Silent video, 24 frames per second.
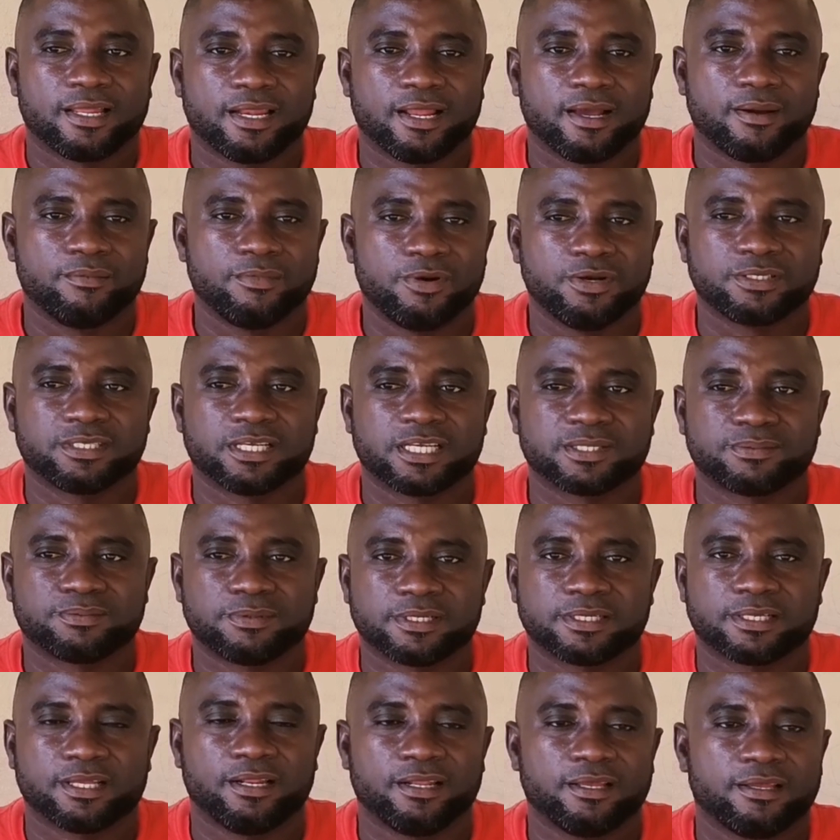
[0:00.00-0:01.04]
I'm
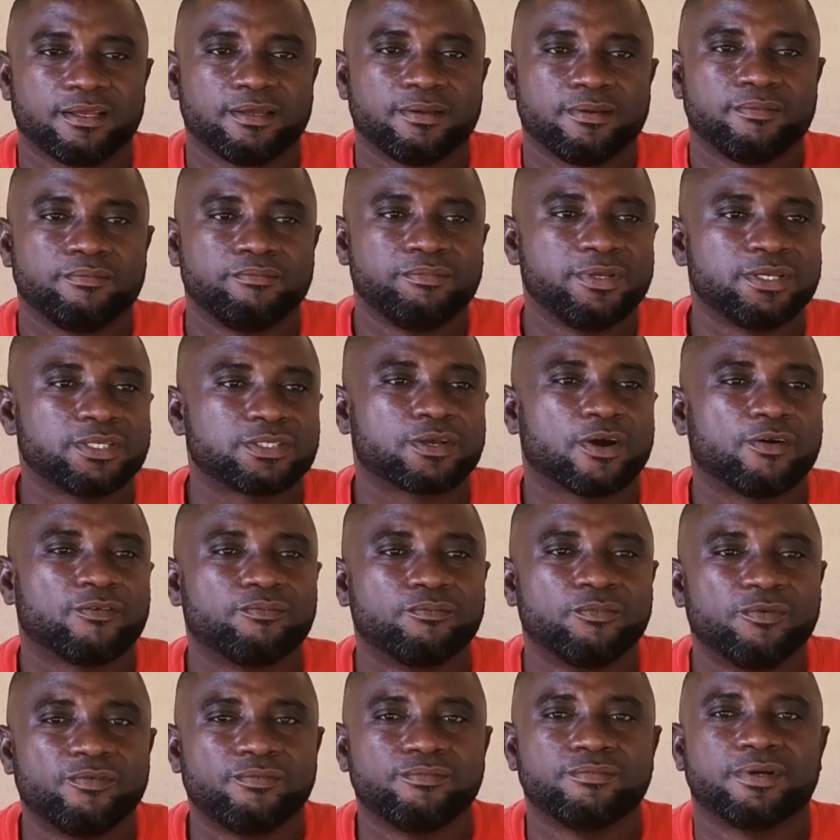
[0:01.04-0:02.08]
here. Means
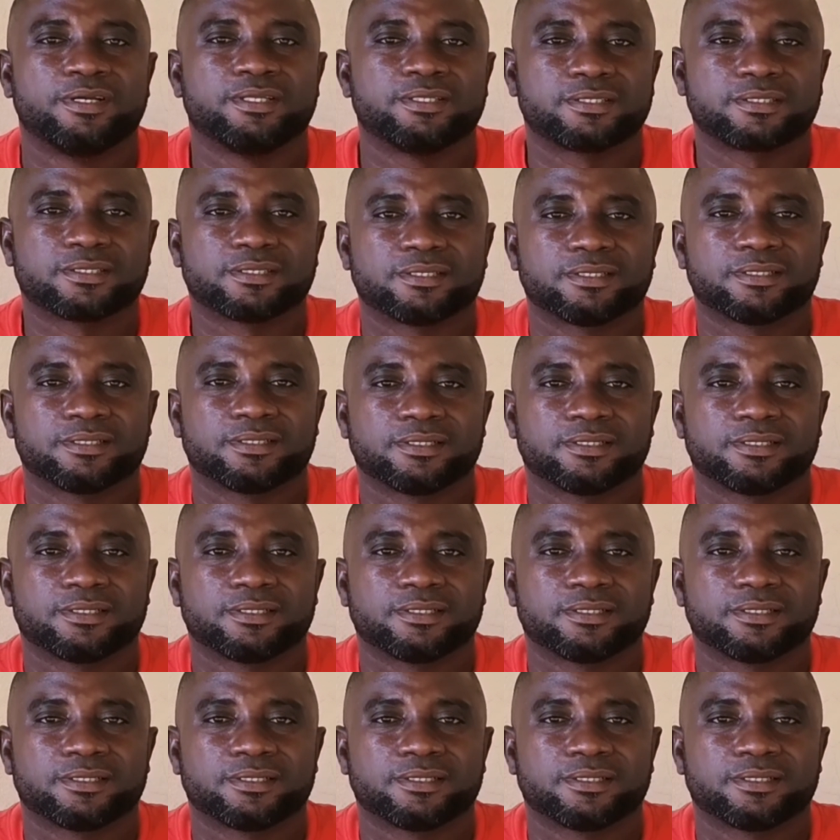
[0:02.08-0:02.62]
of movement.